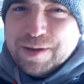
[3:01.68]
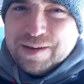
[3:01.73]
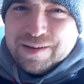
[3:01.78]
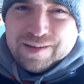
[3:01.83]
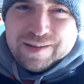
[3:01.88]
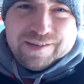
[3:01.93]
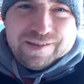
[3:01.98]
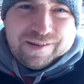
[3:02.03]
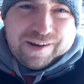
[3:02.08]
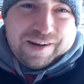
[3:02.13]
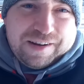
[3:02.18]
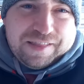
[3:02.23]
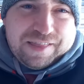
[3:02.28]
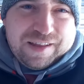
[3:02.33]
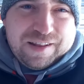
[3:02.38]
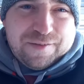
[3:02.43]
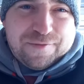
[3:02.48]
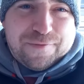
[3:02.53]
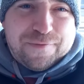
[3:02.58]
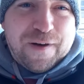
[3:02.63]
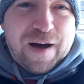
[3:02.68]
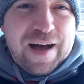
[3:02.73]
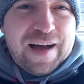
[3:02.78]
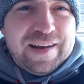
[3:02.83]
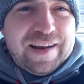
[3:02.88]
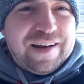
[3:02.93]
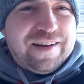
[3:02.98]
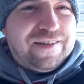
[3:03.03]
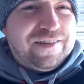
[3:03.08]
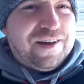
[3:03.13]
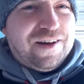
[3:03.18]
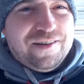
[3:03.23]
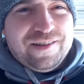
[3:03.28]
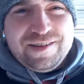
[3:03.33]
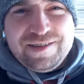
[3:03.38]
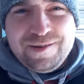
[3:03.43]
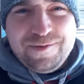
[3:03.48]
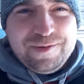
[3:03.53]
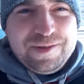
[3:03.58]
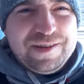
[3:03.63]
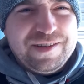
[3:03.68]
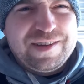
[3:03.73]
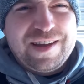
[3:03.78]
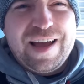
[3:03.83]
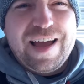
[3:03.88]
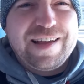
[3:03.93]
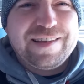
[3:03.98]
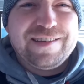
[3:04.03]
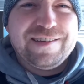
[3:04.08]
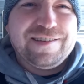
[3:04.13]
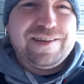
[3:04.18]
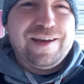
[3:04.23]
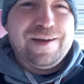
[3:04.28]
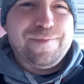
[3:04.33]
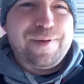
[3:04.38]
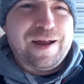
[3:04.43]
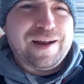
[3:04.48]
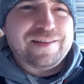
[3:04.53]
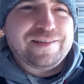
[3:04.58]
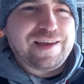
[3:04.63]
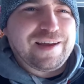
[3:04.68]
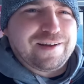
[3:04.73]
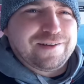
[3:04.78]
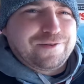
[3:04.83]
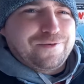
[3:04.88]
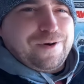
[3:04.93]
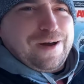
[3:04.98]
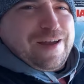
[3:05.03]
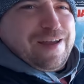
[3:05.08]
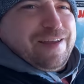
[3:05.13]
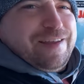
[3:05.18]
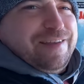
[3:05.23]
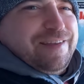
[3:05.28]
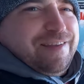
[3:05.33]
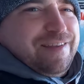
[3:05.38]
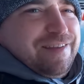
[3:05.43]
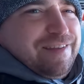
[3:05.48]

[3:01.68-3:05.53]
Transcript: mean, is there anything to find? I don't know, let's see what this guy has to say about it. Take us away.